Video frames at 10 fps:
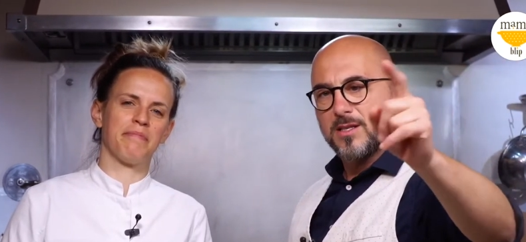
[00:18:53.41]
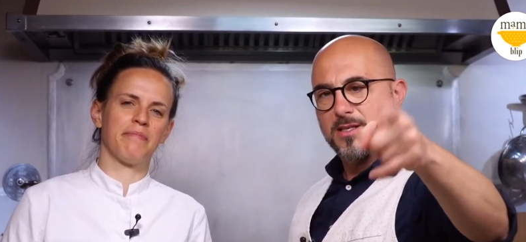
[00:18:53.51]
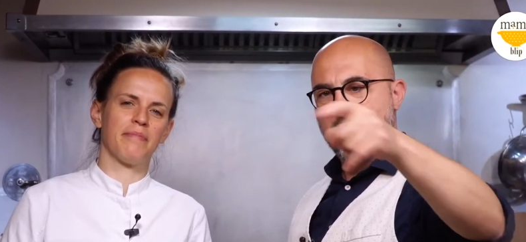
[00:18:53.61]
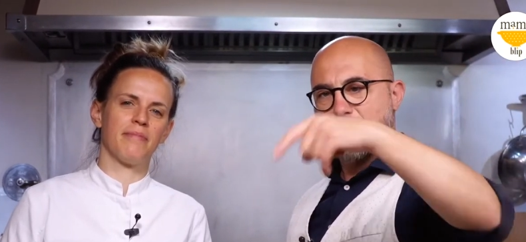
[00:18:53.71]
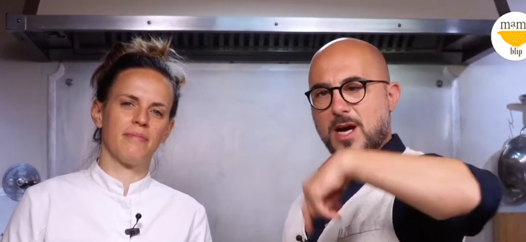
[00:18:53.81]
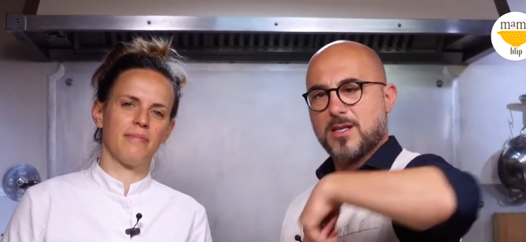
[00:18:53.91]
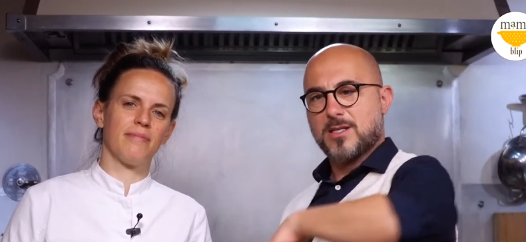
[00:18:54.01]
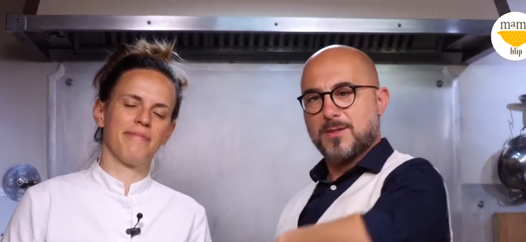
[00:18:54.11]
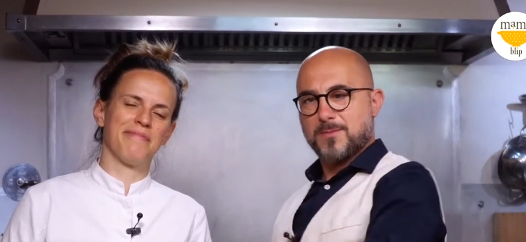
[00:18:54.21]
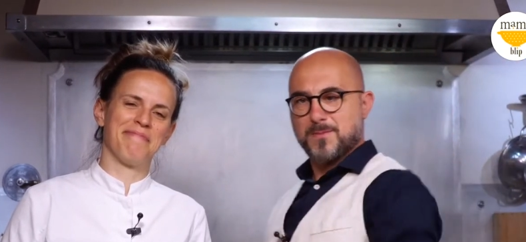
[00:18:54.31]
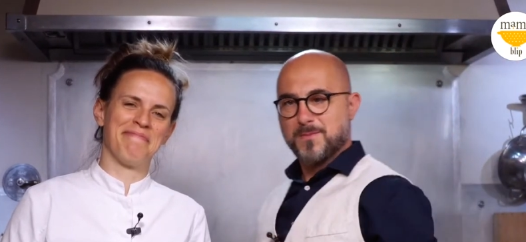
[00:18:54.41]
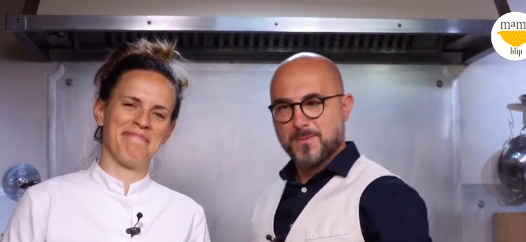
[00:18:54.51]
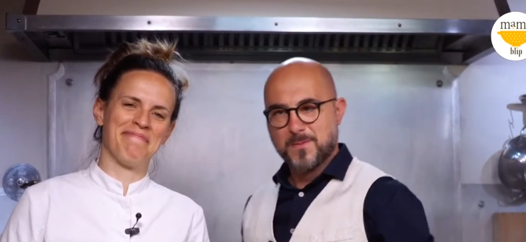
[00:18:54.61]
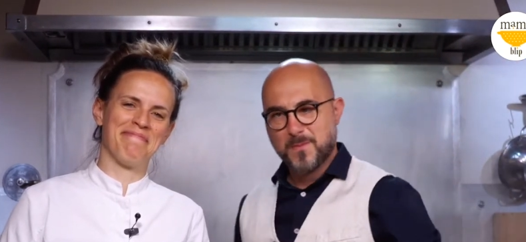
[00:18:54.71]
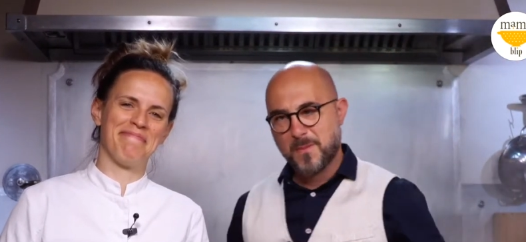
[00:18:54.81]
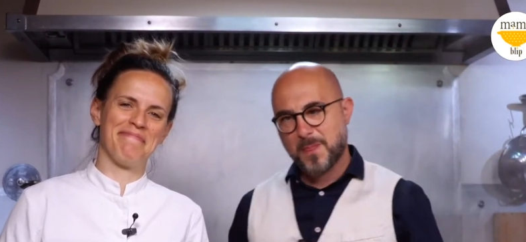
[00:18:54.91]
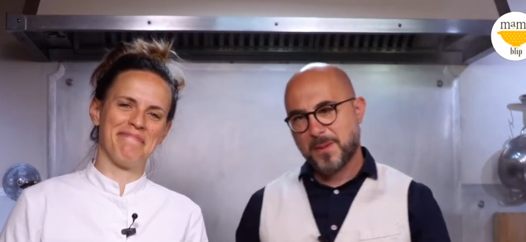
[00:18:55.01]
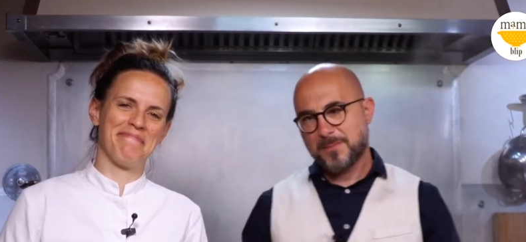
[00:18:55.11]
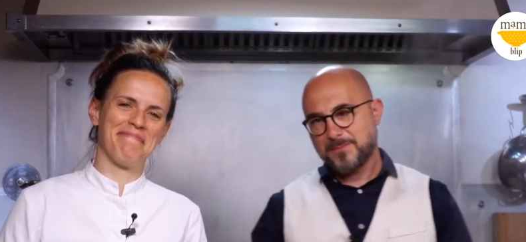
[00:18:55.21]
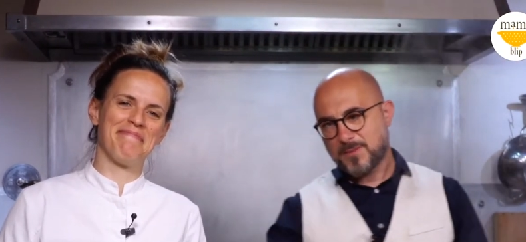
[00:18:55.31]
Speaker 1: Stay with us.
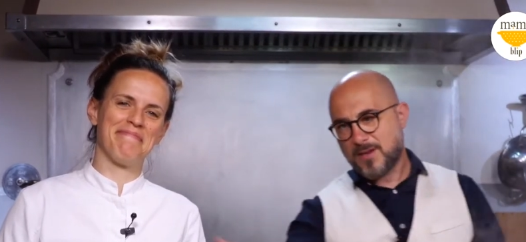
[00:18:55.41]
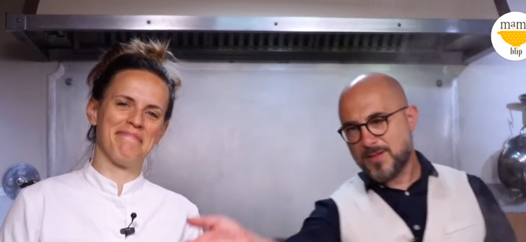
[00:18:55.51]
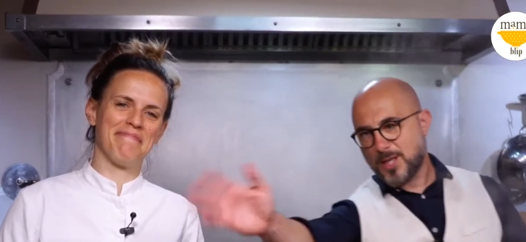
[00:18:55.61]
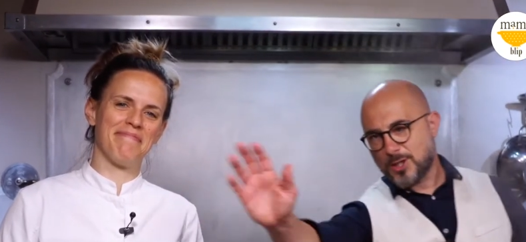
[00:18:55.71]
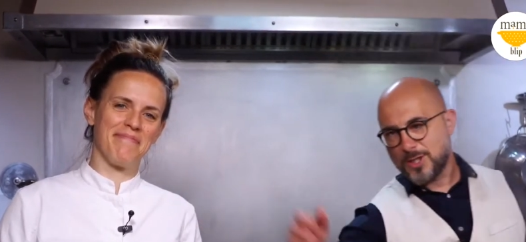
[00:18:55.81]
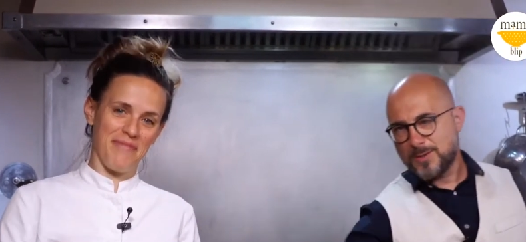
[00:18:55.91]
Arrivederci.